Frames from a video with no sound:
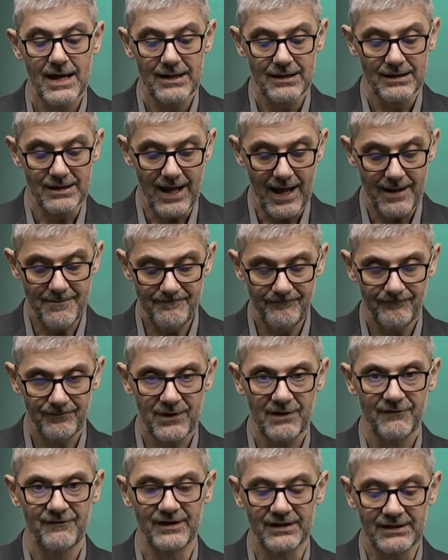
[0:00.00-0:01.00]
Then
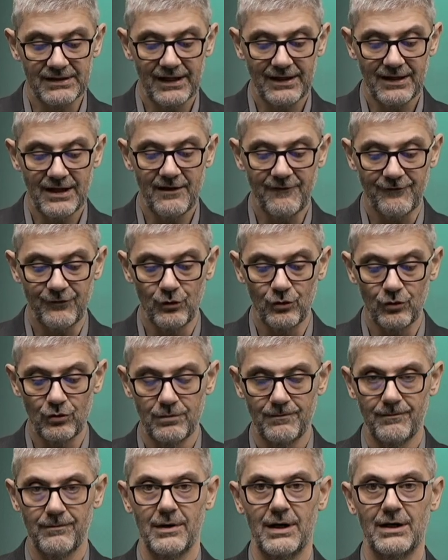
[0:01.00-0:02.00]
further, if
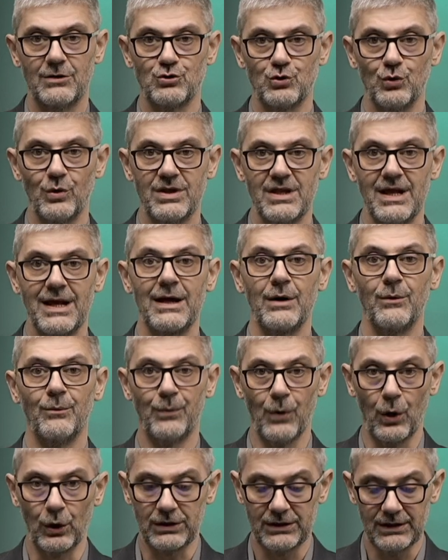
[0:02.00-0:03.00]
you are choosing
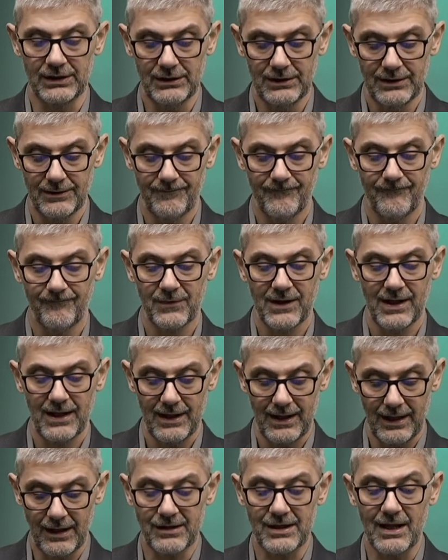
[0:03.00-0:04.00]
water,
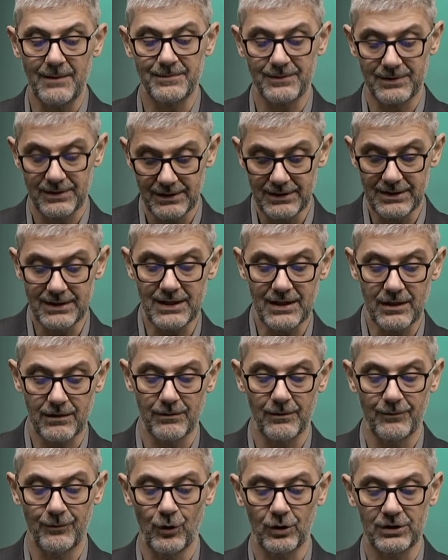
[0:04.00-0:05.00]
except this
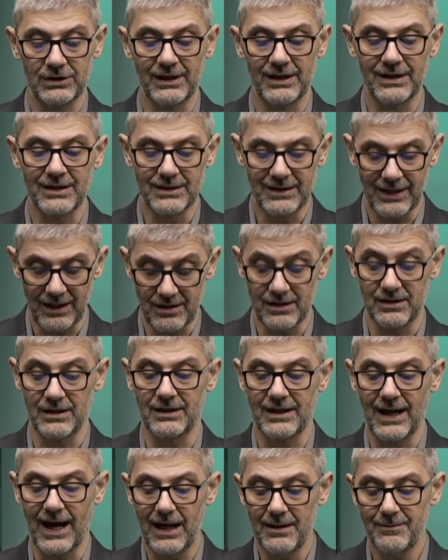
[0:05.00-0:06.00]
water intensity
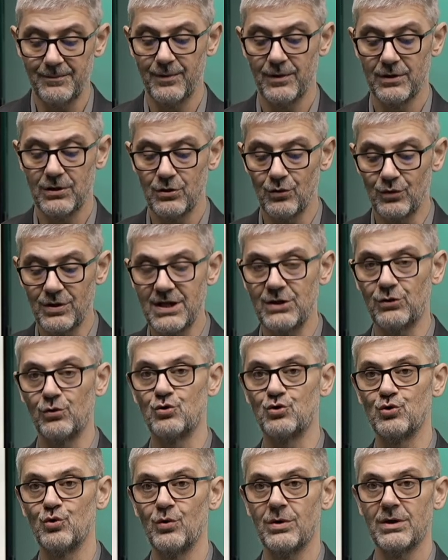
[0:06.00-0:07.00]
type, you need to
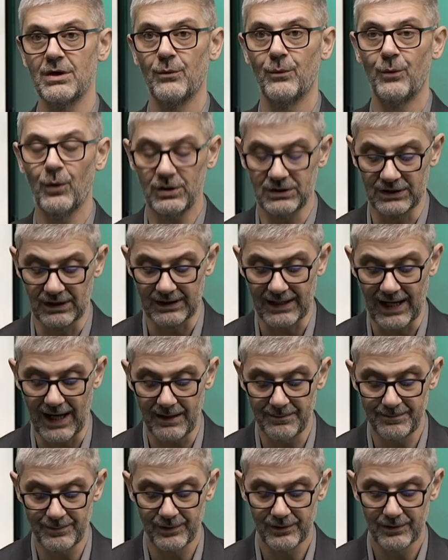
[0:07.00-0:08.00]
choose water
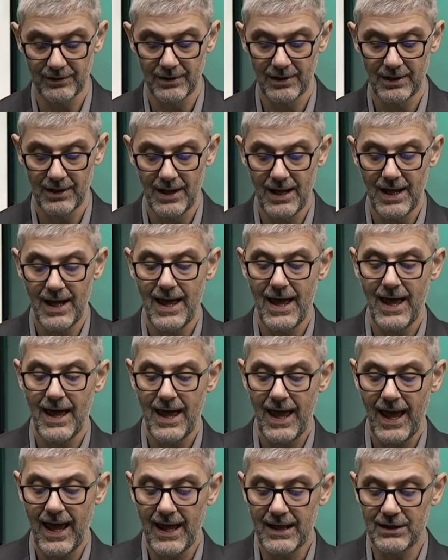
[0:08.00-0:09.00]
type,
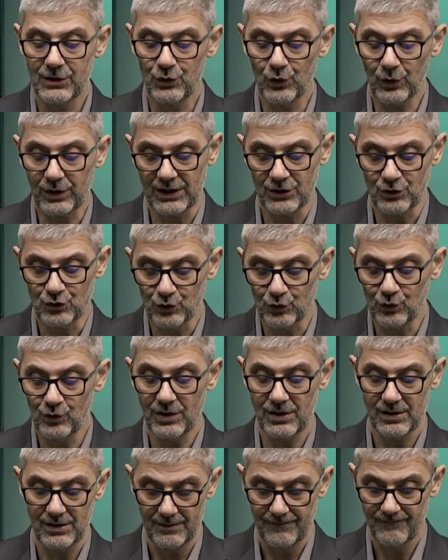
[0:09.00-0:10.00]
and you can
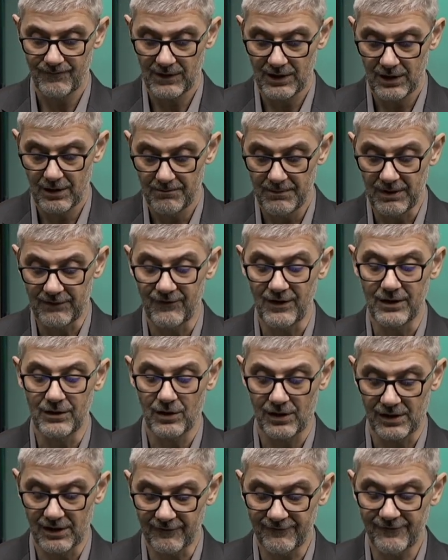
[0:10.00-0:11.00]
choose between
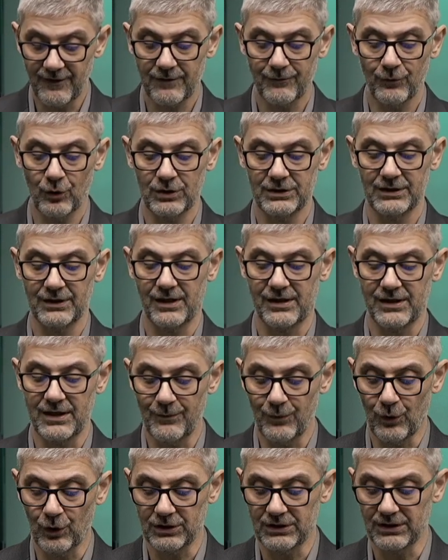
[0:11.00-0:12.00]
surface water,
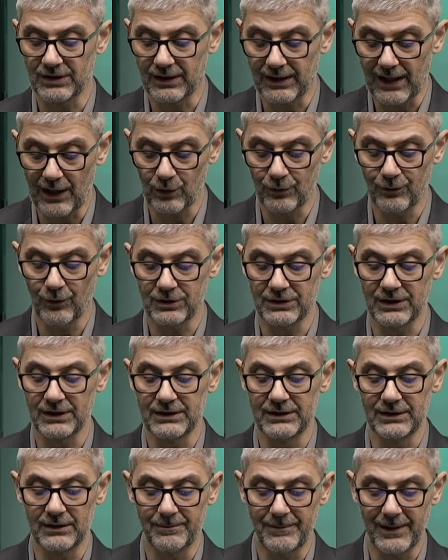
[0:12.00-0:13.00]
seawater, groundwater,
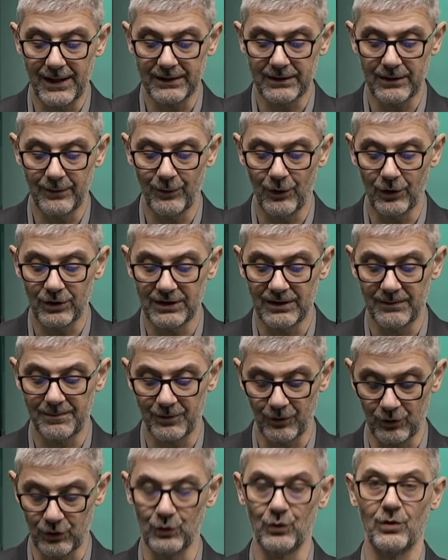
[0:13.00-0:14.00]
third-party water,
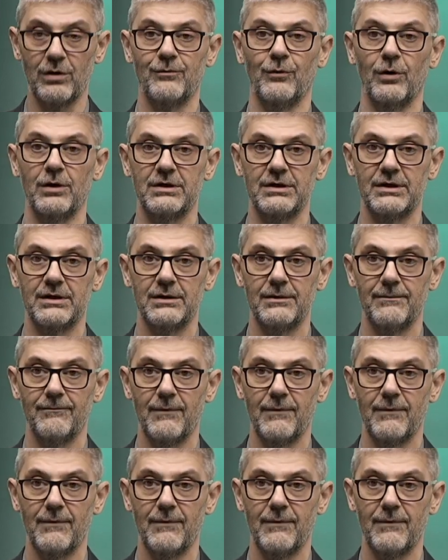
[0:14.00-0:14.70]
produced water.